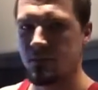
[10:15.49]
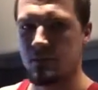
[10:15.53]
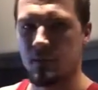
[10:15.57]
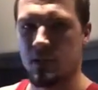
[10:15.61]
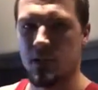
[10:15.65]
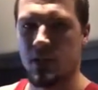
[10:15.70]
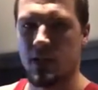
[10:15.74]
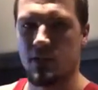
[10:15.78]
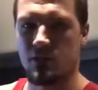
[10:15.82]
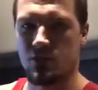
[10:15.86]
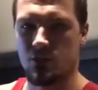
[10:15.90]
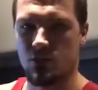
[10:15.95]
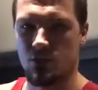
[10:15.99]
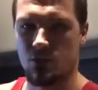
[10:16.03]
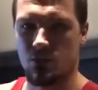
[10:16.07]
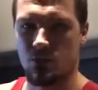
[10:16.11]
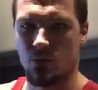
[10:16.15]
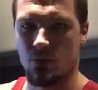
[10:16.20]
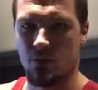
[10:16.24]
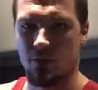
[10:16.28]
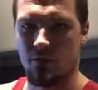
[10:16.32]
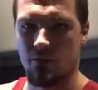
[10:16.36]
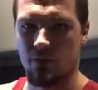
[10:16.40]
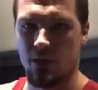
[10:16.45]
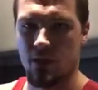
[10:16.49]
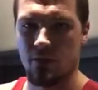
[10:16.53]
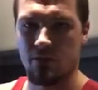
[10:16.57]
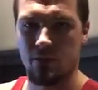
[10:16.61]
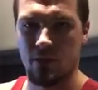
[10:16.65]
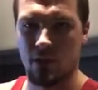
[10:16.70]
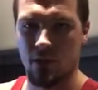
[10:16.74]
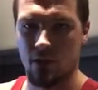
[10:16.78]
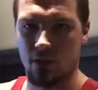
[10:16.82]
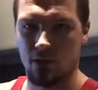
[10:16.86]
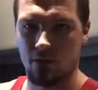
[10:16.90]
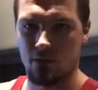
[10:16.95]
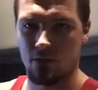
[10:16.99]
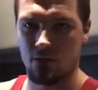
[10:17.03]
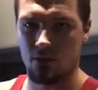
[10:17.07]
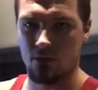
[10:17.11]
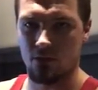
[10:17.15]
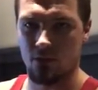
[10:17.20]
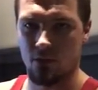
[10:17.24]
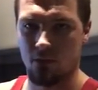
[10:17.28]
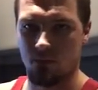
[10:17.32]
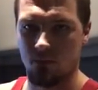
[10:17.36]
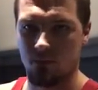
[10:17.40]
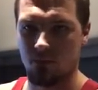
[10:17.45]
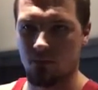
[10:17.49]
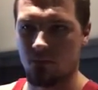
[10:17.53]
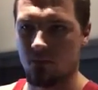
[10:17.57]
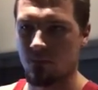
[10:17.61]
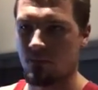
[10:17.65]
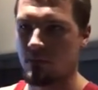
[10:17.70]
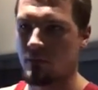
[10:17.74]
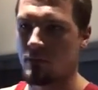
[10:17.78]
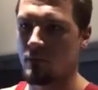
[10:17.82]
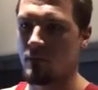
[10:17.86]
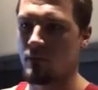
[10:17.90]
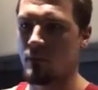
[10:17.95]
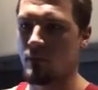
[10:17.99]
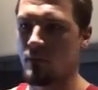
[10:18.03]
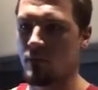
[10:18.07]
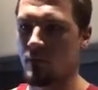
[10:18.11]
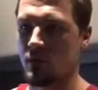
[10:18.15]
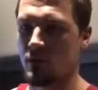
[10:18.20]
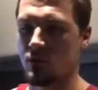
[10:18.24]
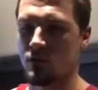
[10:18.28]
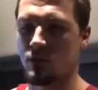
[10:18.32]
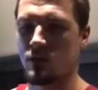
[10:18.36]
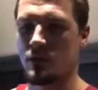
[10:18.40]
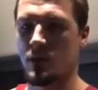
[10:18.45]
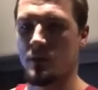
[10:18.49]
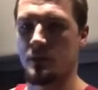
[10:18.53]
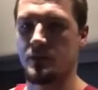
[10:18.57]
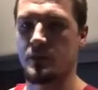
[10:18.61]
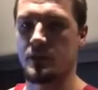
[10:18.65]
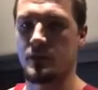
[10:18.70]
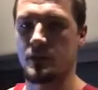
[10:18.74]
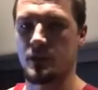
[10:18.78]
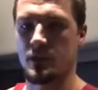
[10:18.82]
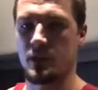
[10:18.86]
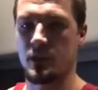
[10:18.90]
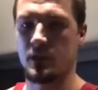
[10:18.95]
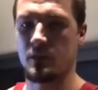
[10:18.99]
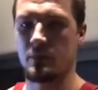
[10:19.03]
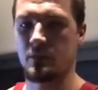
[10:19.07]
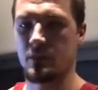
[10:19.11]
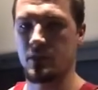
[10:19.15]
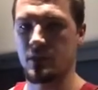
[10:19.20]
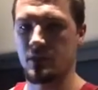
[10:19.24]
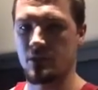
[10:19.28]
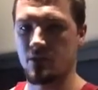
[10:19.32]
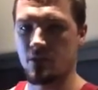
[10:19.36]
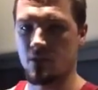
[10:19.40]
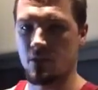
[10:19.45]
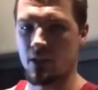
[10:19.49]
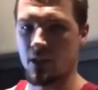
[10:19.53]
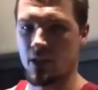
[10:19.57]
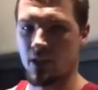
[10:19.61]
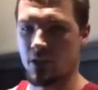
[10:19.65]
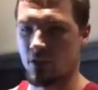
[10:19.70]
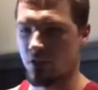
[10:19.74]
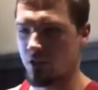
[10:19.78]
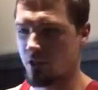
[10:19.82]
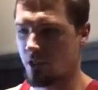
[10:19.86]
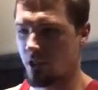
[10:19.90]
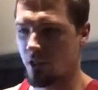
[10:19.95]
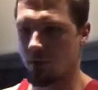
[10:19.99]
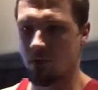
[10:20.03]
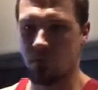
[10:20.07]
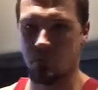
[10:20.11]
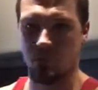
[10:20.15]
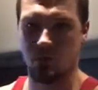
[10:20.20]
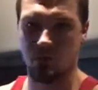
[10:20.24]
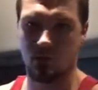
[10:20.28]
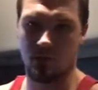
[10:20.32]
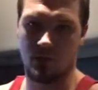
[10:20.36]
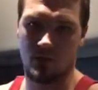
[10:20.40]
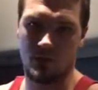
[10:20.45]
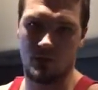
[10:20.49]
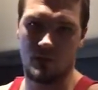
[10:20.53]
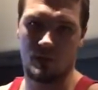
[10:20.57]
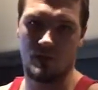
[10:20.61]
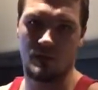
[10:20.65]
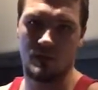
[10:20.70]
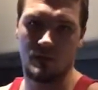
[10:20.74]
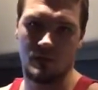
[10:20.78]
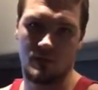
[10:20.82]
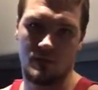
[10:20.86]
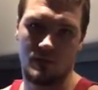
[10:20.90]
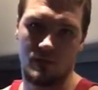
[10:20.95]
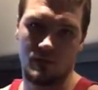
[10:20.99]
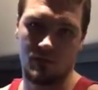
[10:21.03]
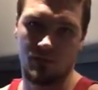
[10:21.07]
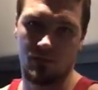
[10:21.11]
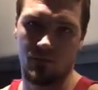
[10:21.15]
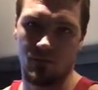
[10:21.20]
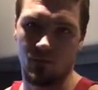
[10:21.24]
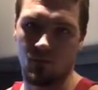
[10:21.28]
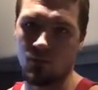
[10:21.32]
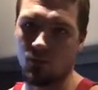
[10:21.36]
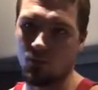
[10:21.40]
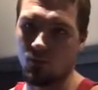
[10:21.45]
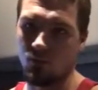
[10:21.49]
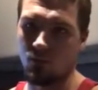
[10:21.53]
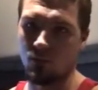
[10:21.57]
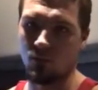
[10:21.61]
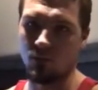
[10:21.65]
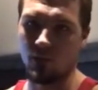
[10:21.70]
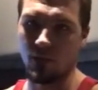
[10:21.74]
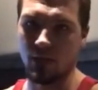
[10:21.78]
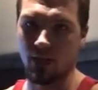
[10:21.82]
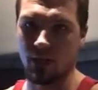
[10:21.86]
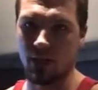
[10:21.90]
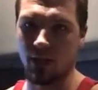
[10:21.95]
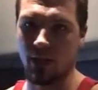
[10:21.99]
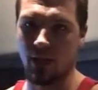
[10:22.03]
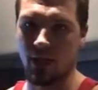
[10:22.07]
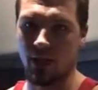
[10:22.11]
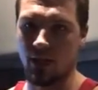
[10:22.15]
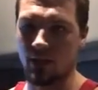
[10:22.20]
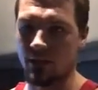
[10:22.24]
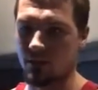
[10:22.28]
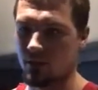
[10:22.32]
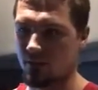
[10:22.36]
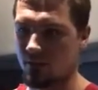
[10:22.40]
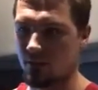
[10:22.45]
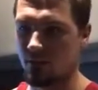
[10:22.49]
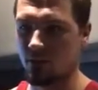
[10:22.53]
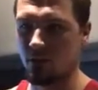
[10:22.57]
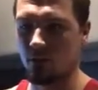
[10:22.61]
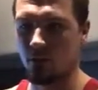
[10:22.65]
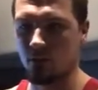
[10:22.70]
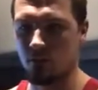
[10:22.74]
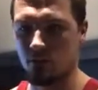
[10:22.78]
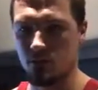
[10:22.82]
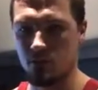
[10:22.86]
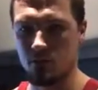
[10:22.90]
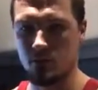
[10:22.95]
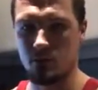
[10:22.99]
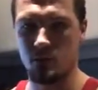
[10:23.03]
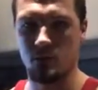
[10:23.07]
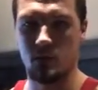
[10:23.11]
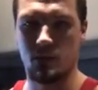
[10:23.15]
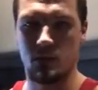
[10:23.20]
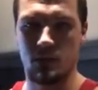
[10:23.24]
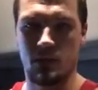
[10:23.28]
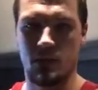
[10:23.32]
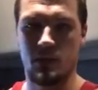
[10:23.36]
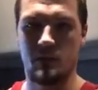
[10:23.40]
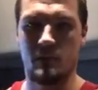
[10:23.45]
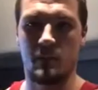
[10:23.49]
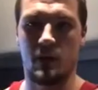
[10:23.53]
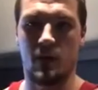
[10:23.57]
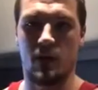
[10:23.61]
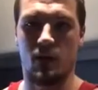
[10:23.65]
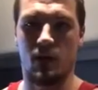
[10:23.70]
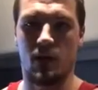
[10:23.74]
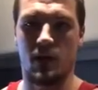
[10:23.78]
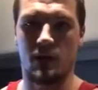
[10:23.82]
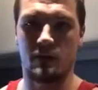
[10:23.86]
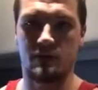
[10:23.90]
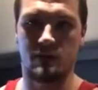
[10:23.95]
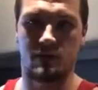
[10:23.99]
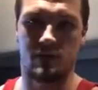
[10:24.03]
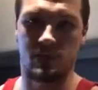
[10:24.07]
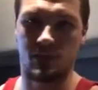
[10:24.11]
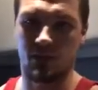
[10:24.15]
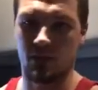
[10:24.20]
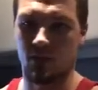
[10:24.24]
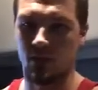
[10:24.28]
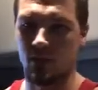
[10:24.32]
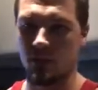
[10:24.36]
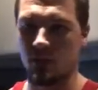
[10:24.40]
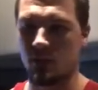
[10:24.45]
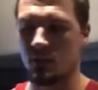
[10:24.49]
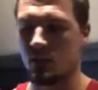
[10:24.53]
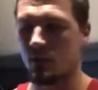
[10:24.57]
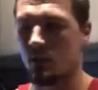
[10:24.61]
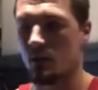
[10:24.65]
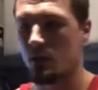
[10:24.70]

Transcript: an extra 25 gallons or something. You know, something to get me to that cheapest fuel in that, you know, in my routes for the day.